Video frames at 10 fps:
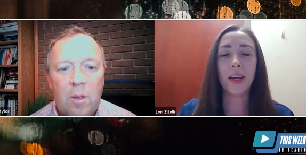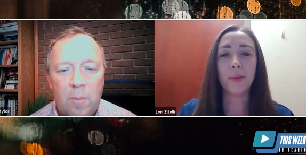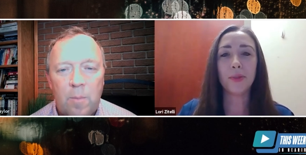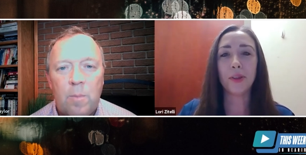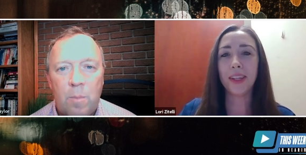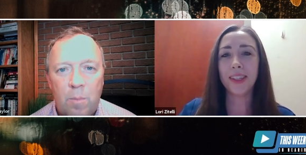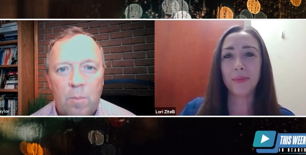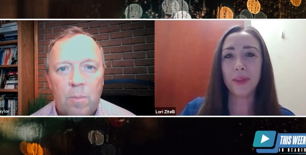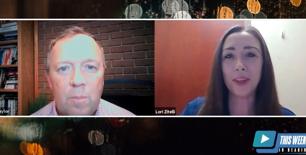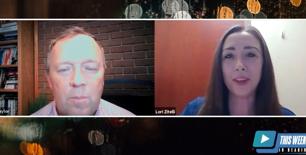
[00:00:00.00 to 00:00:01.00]
Speaker 1: Um, so that's
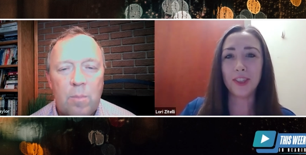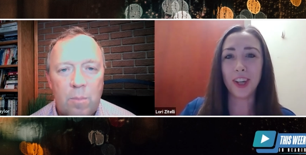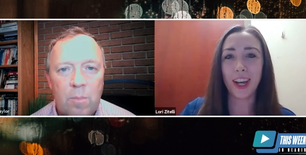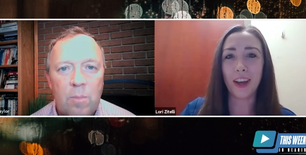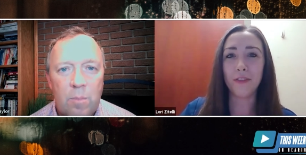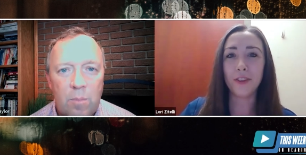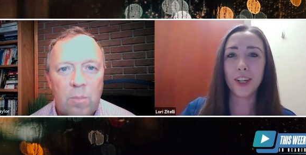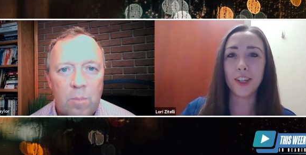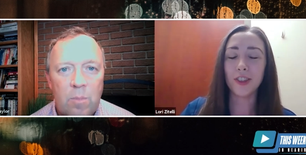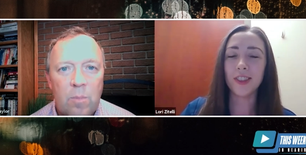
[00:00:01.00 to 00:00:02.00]
something you could check out if
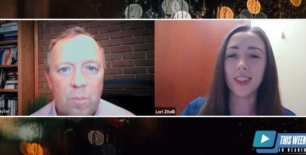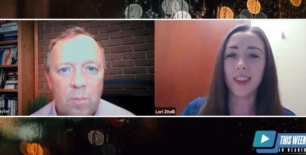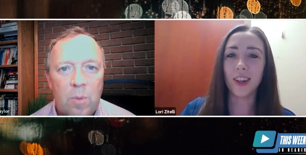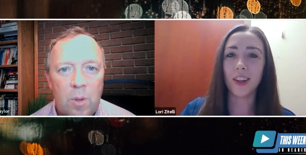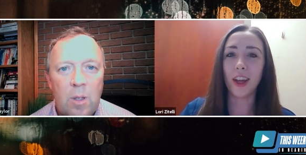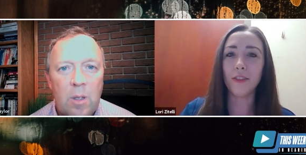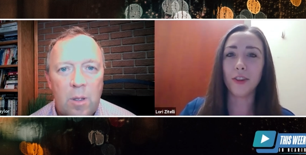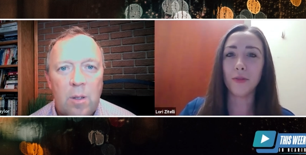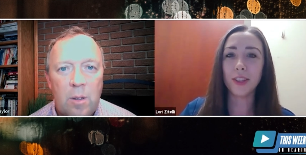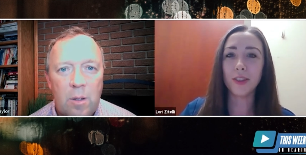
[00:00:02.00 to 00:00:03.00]
you're interested. There are a lot of
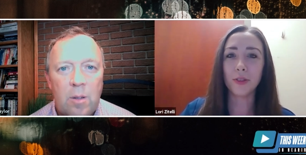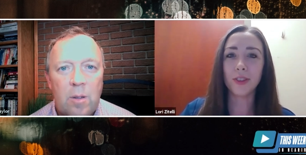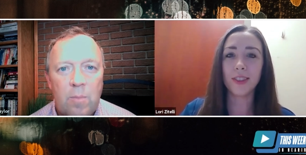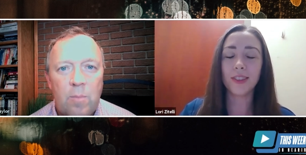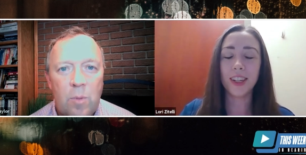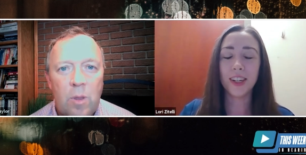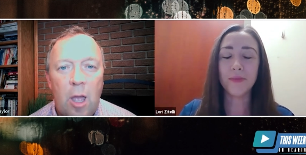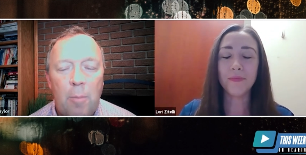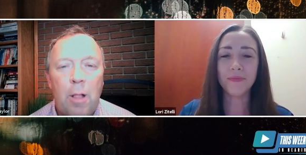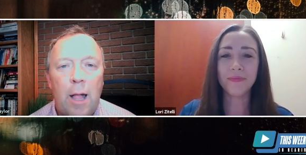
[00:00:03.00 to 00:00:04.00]
good resources
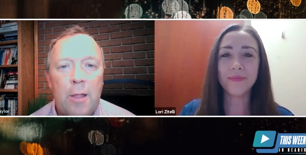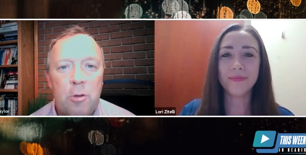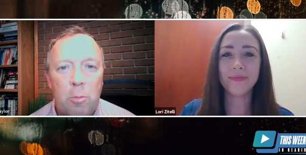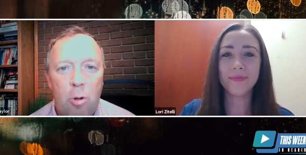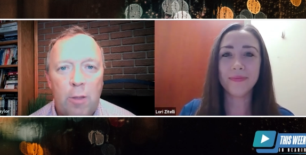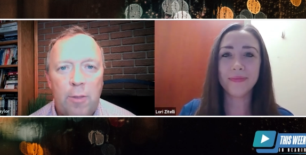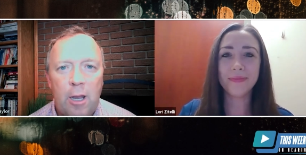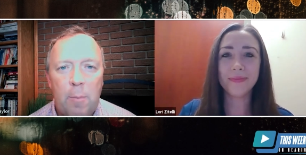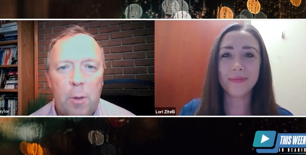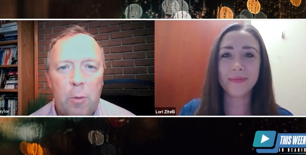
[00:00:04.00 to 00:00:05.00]
Speaker 2: there. Yeah, I'm glad you brought
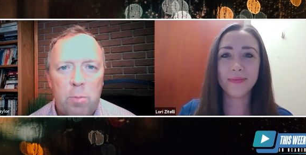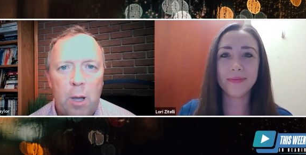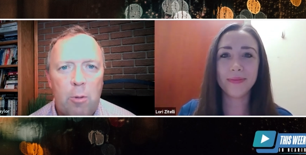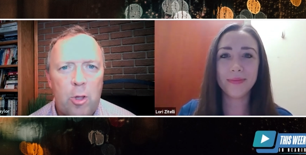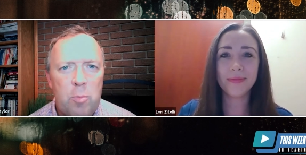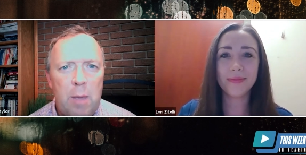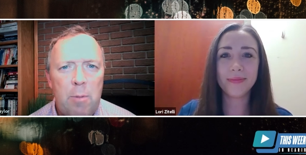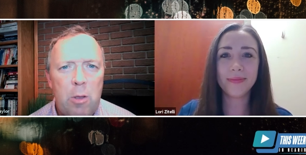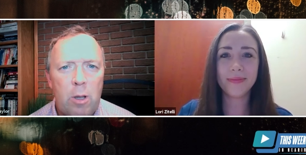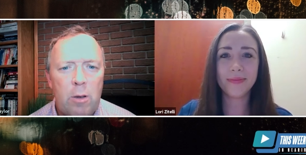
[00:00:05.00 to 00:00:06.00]
that up. It was published
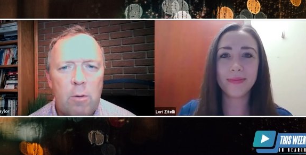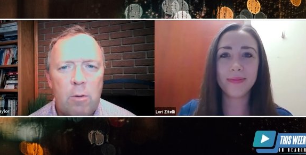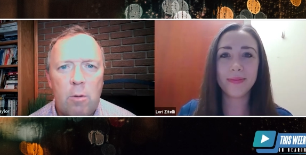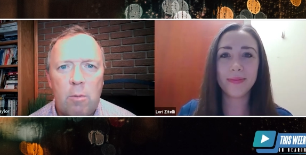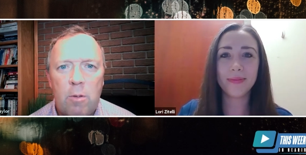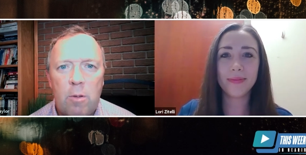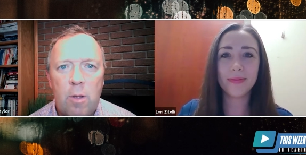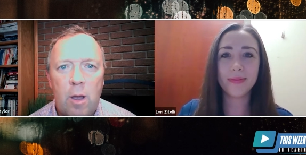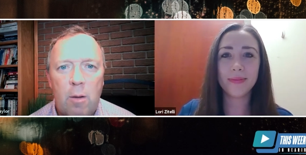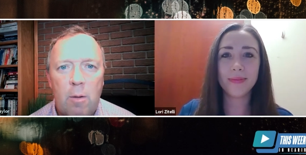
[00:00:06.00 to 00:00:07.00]
maybe what
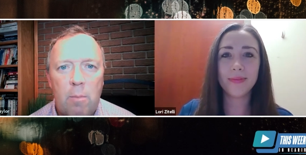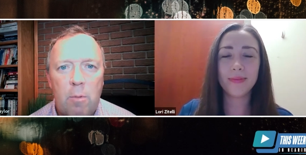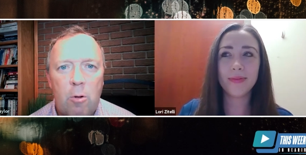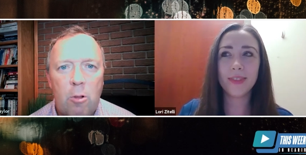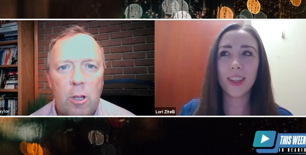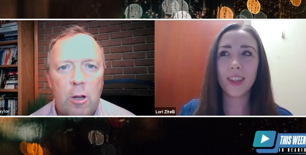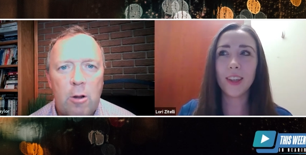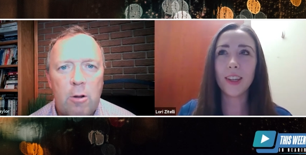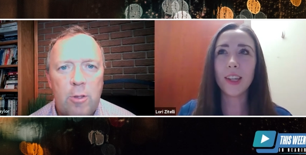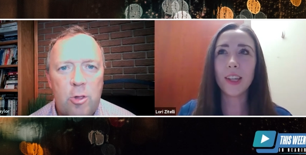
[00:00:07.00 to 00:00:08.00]
um,
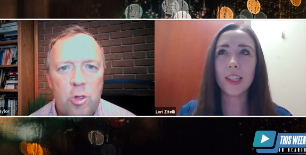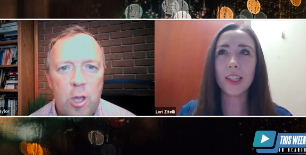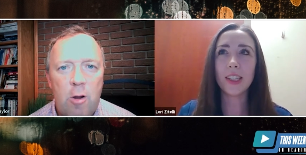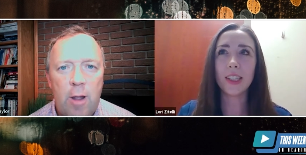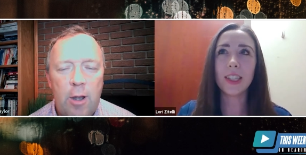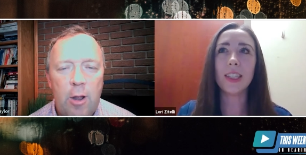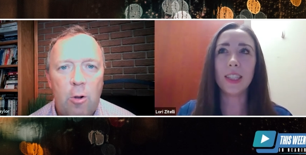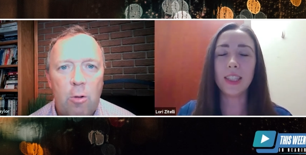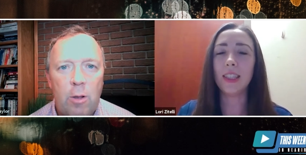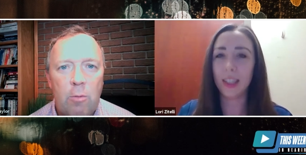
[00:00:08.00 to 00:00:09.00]
earlier this year. I
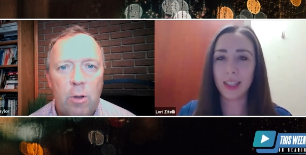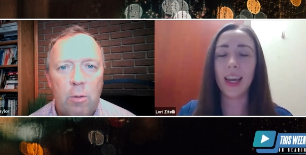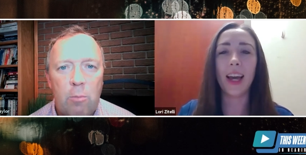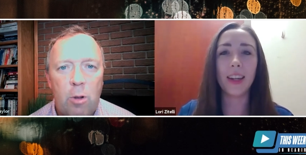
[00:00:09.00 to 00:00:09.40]
know. What, yeah,